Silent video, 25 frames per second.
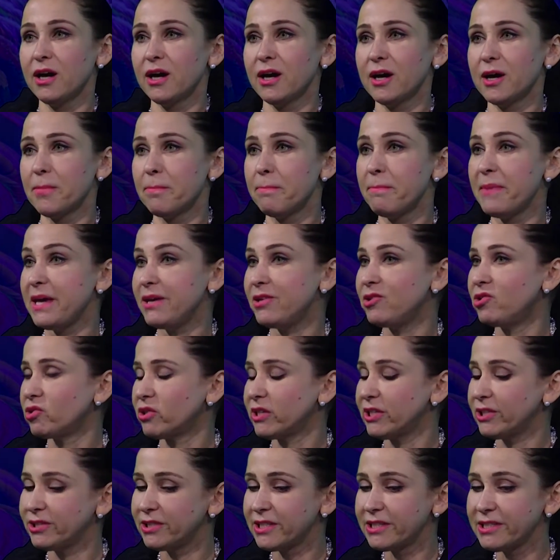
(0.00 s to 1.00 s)
make
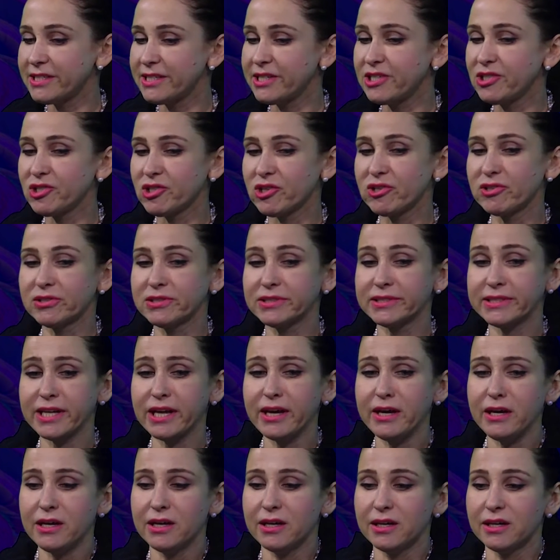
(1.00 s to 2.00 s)
great decisions.
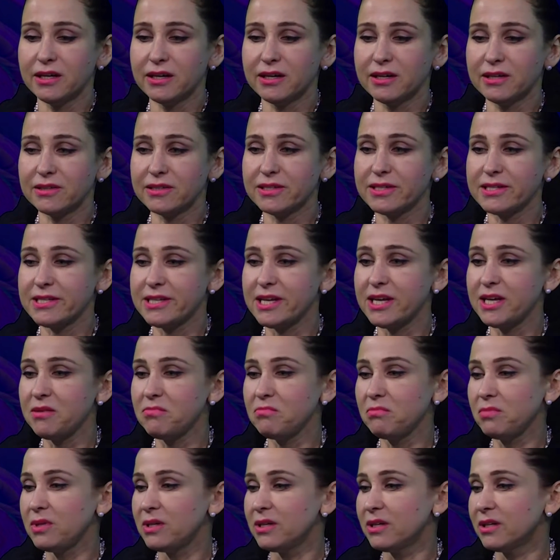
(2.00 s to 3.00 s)

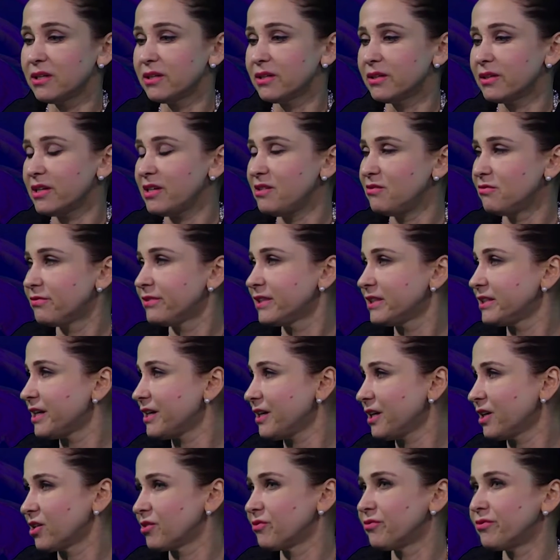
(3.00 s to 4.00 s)
Same in
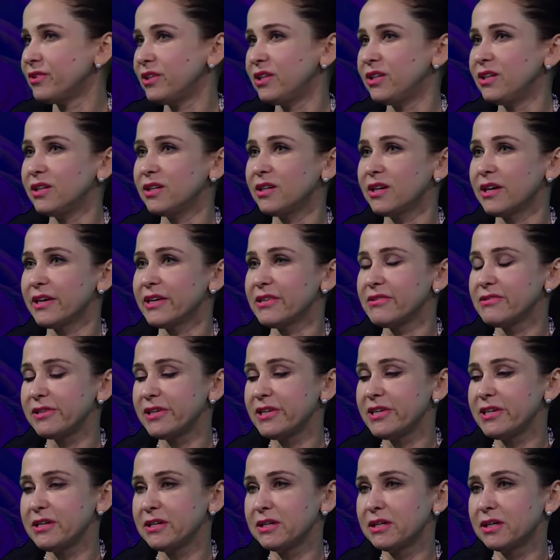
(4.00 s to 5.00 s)
photography. I
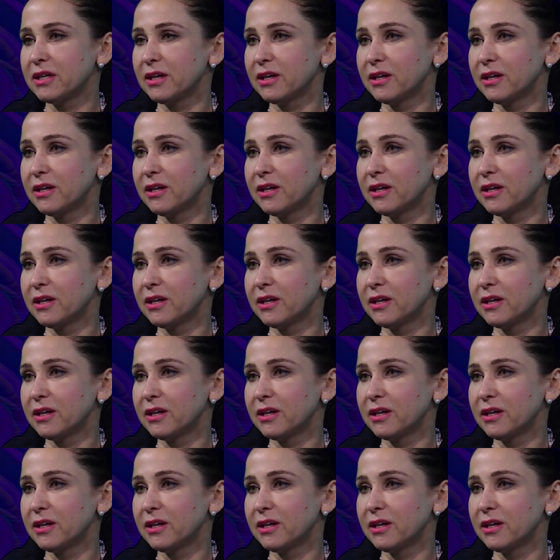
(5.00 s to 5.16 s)
think